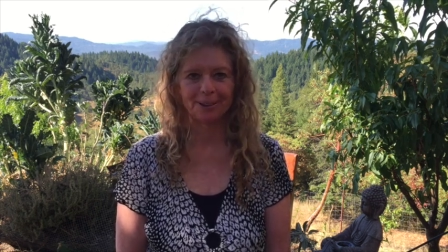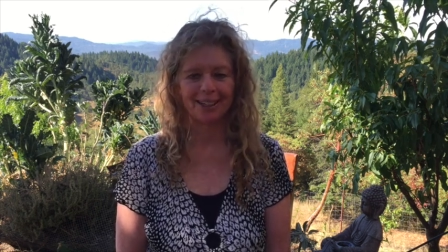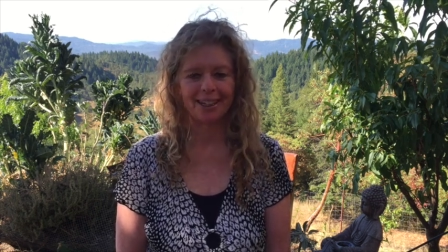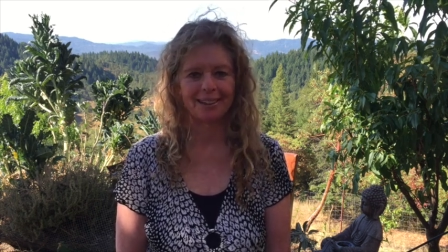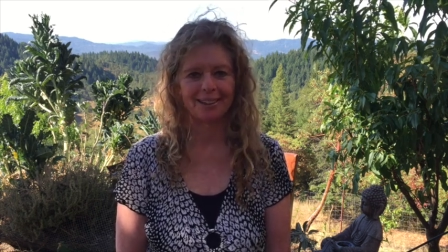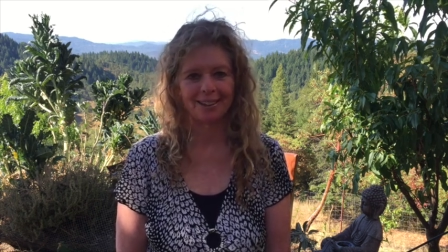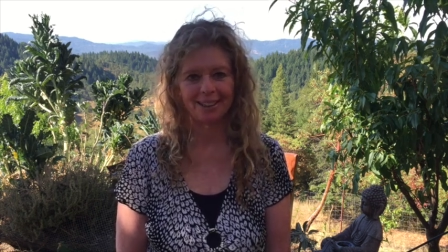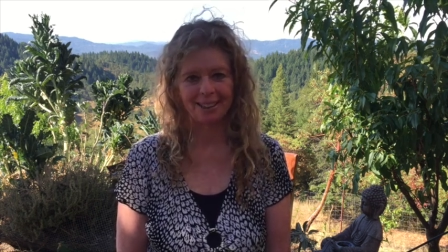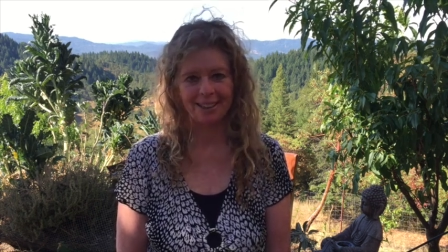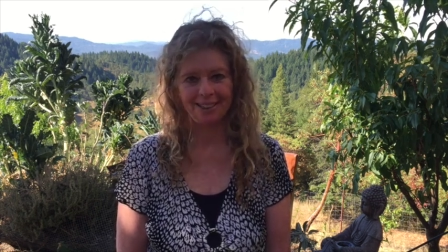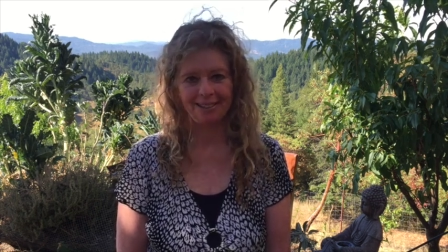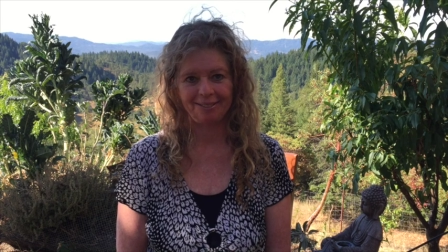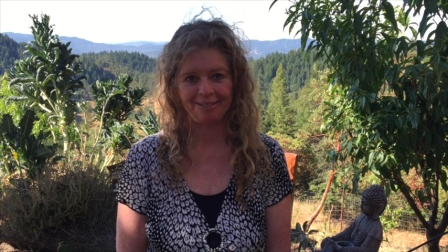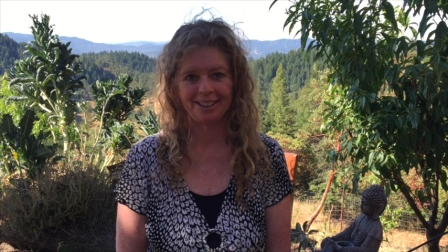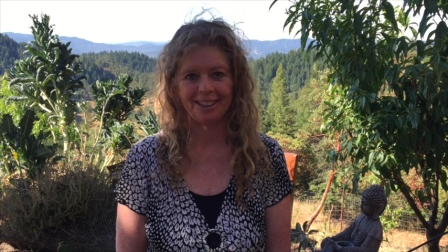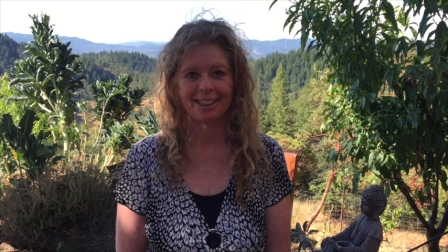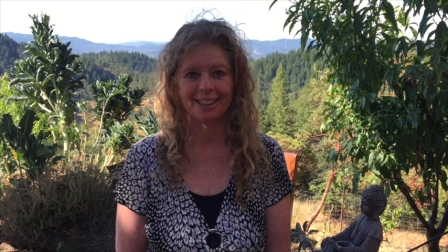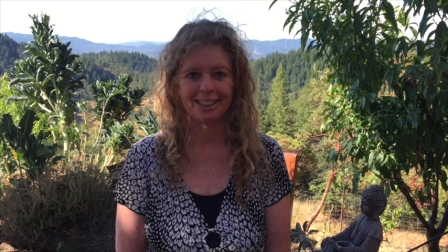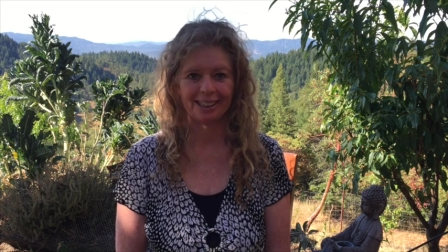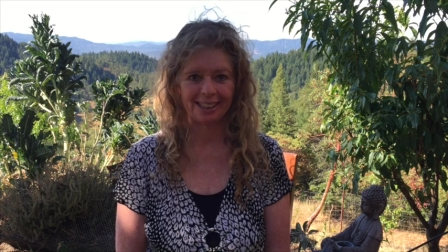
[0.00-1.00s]
that live
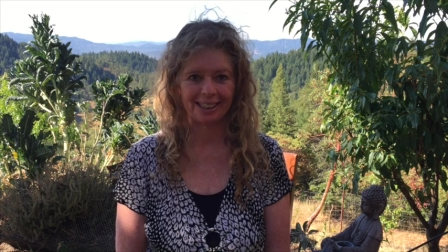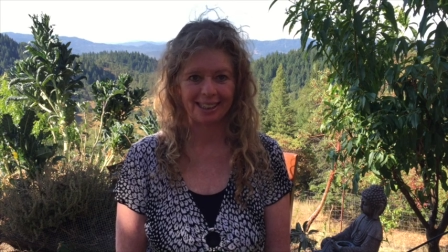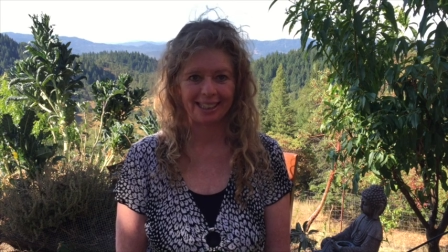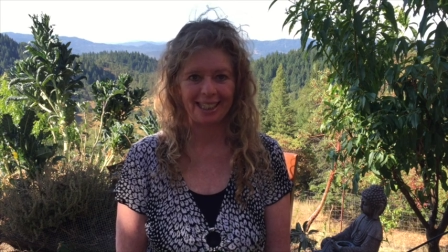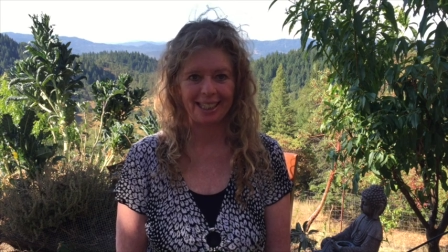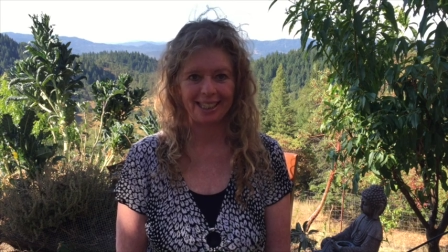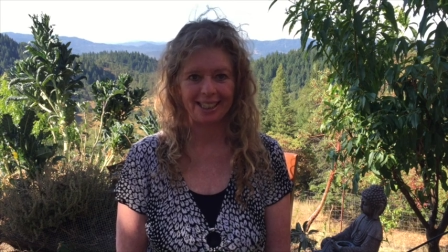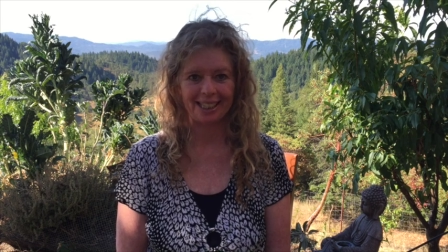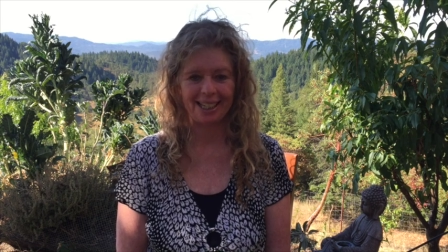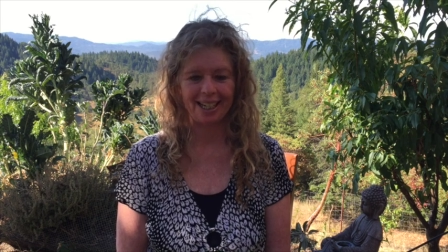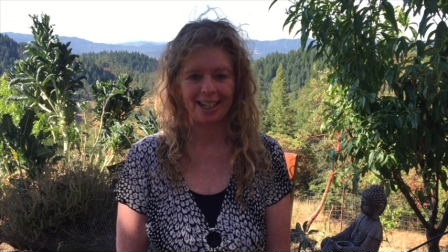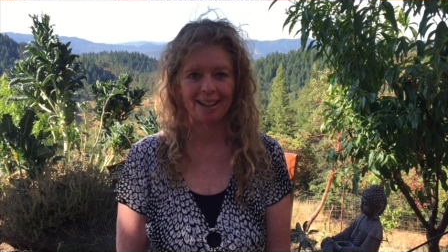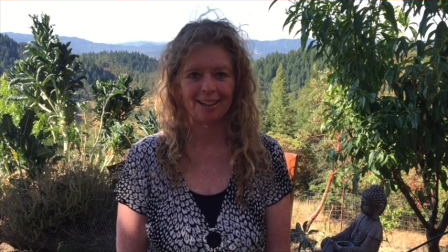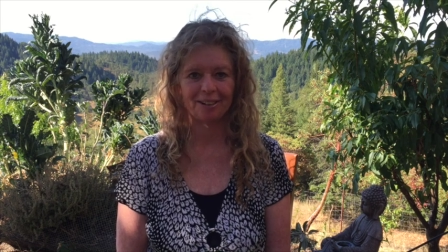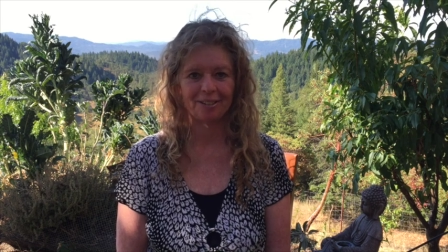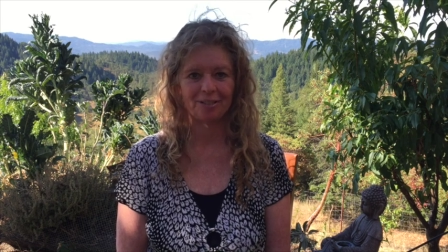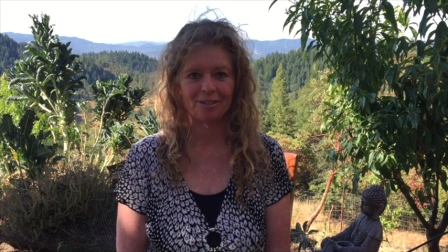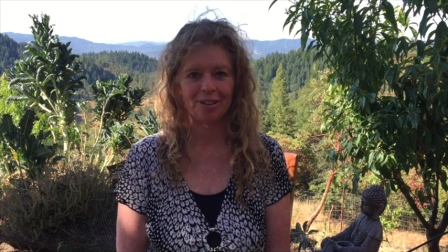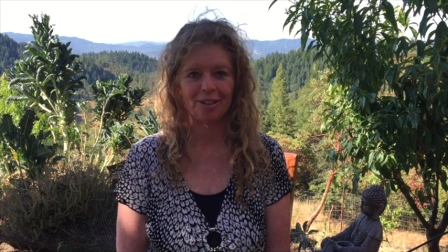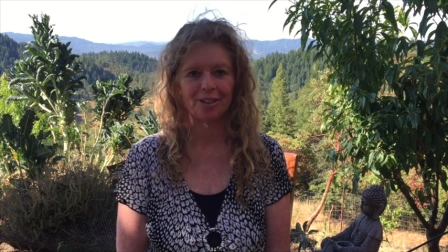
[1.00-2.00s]
in the state of
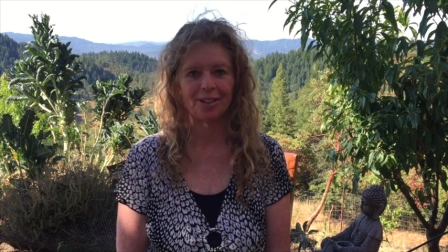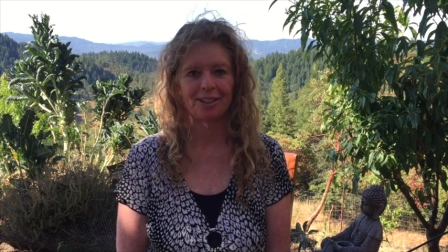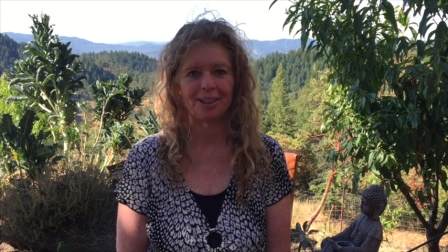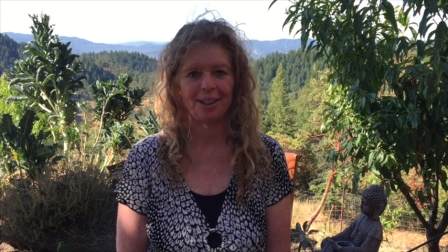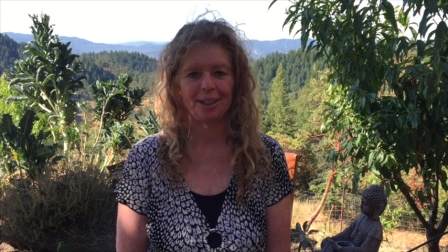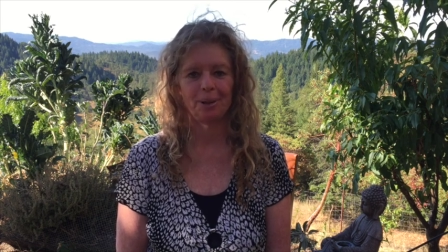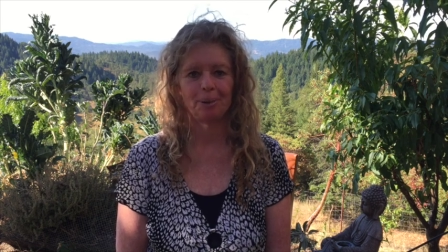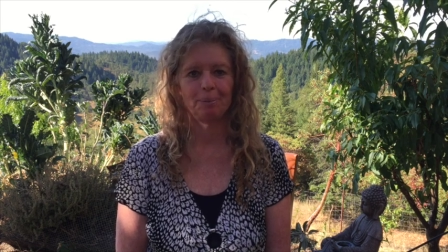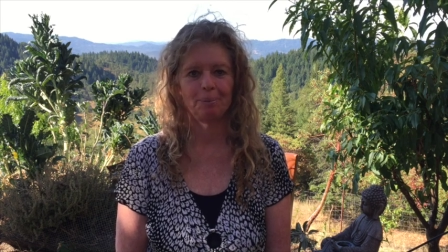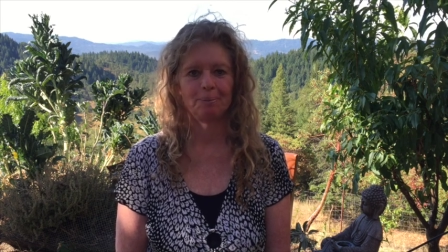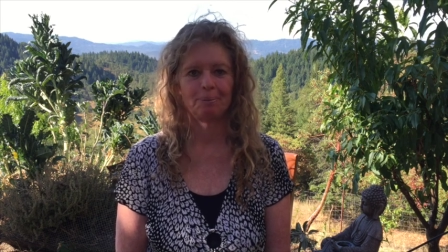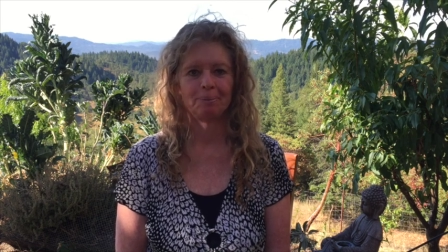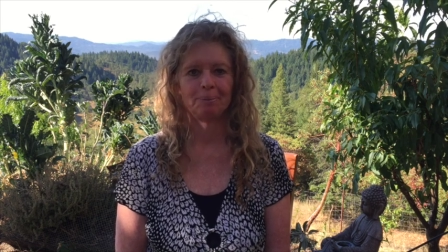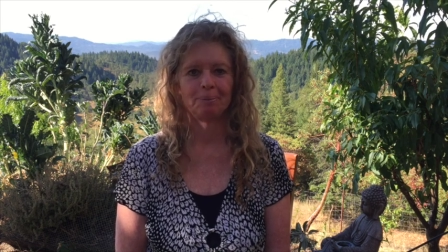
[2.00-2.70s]
California.